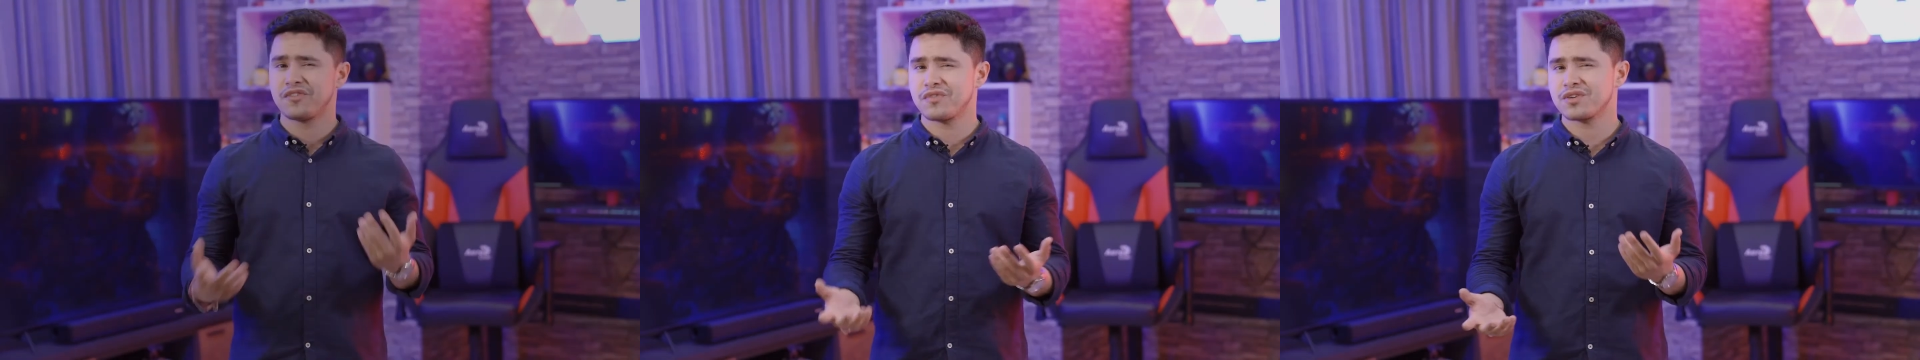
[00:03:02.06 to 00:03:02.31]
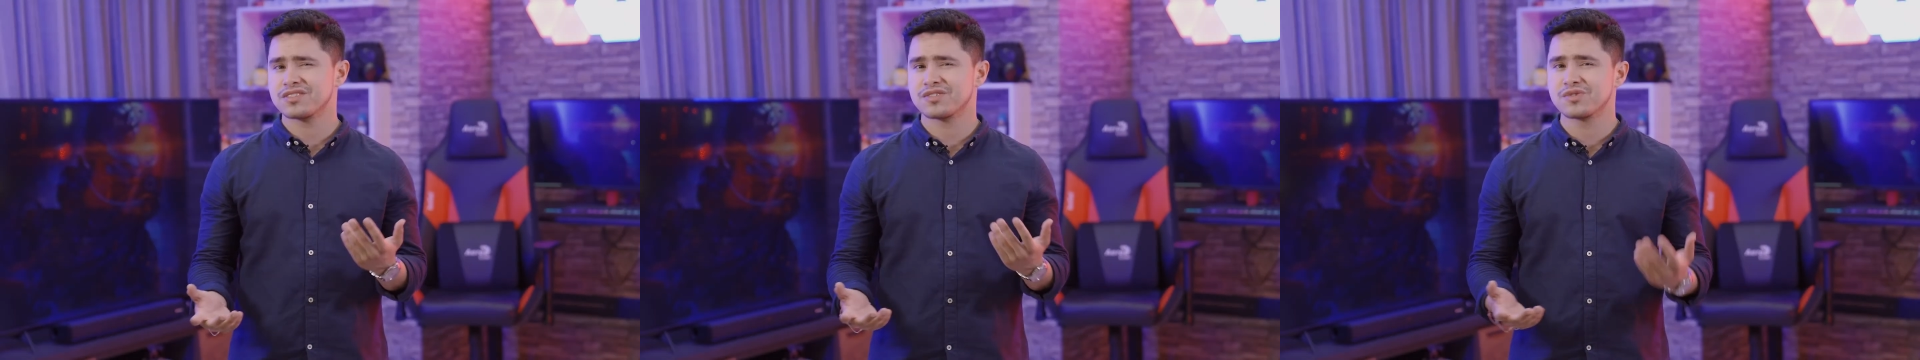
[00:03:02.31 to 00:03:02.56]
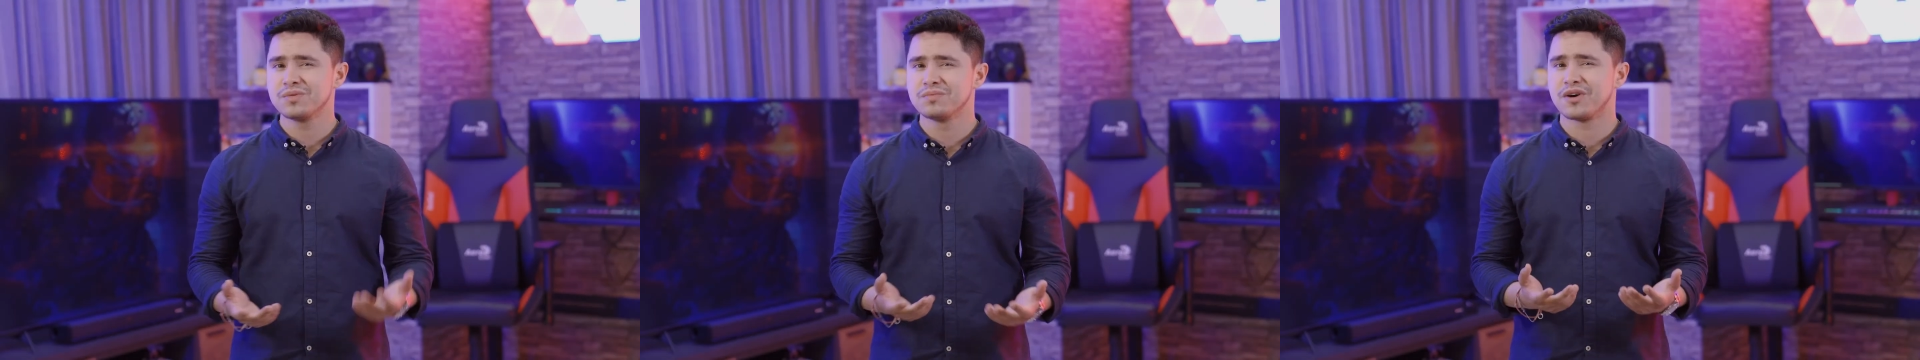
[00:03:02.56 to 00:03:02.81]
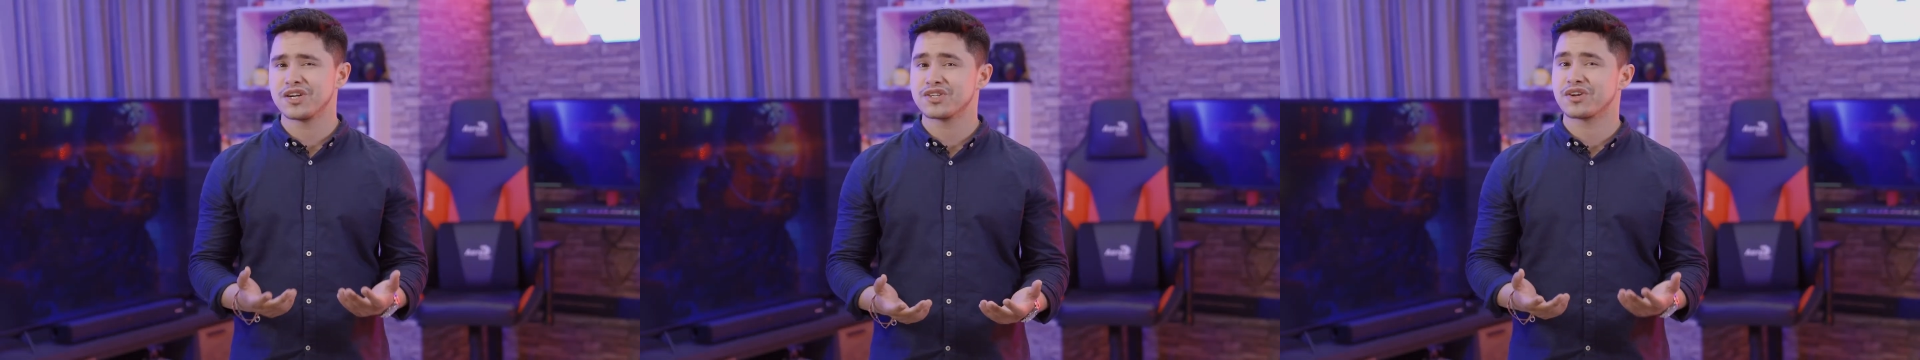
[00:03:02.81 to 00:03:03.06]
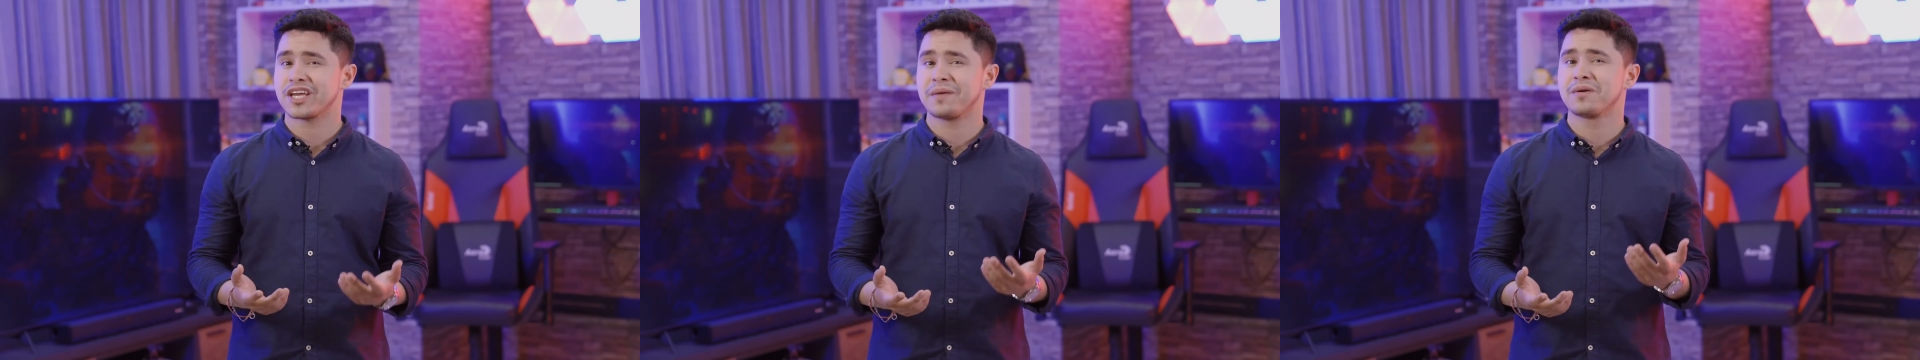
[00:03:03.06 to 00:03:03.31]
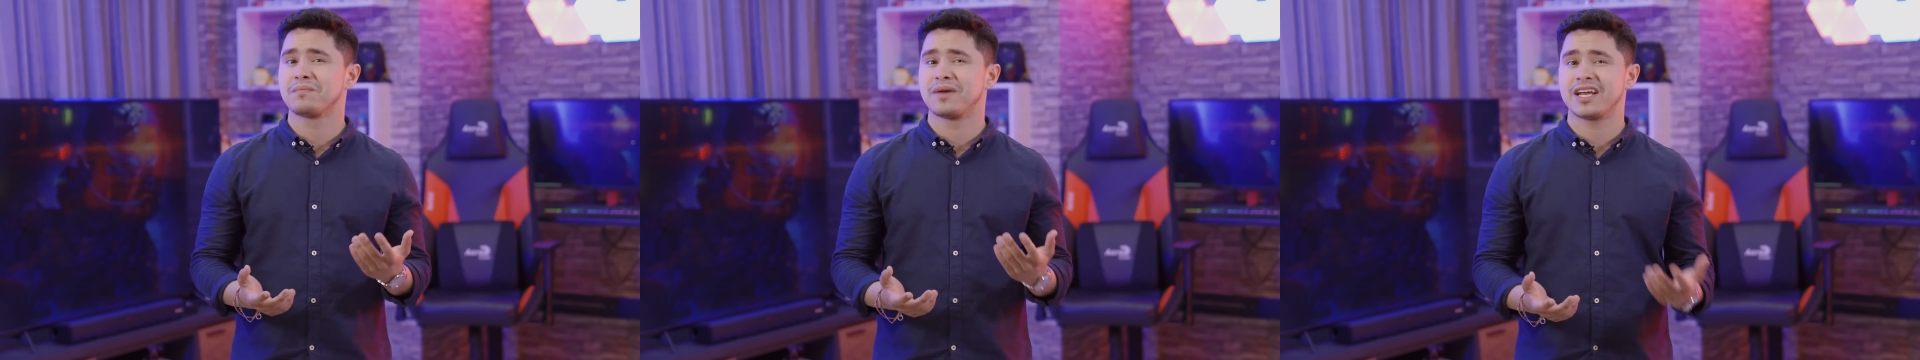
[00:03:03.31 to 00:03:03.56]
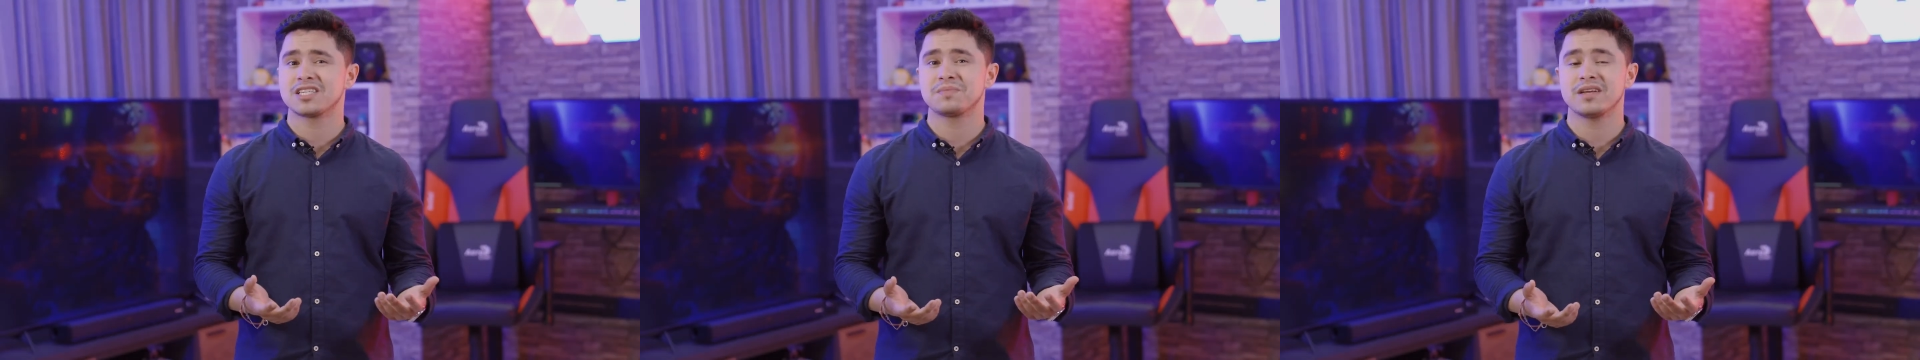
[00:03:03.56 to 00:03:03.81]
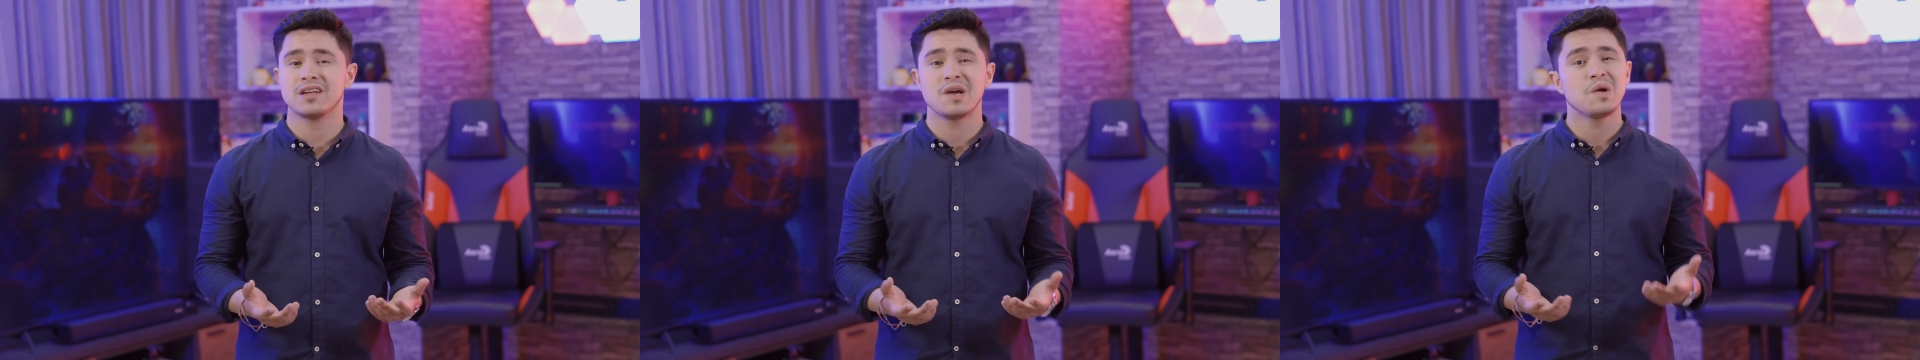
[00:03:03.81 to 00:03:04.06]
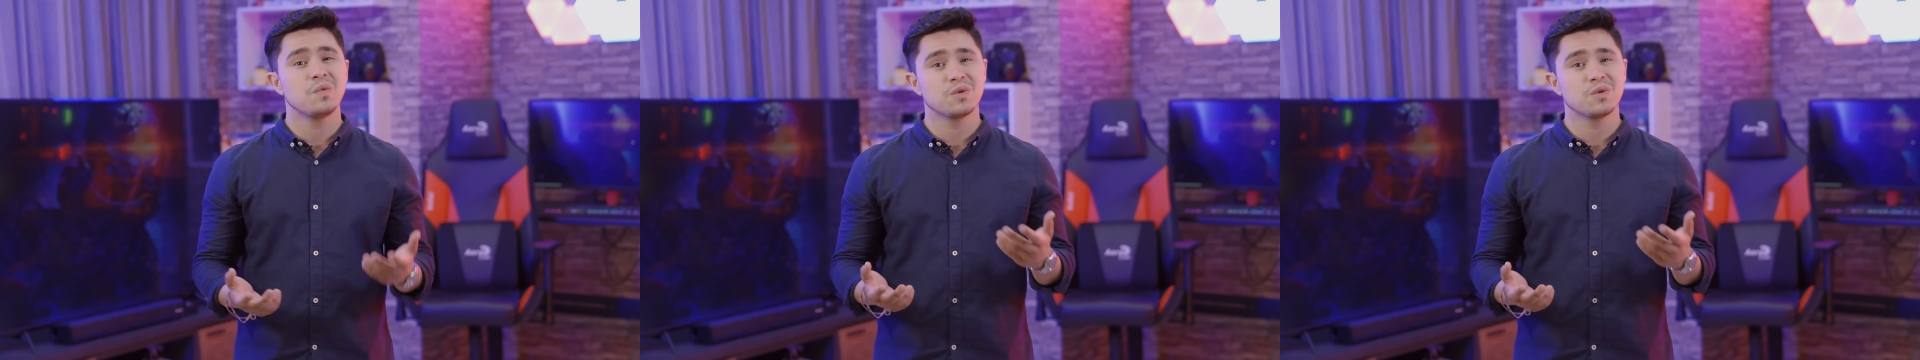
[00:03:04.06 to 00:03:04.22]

you focus too much on cable management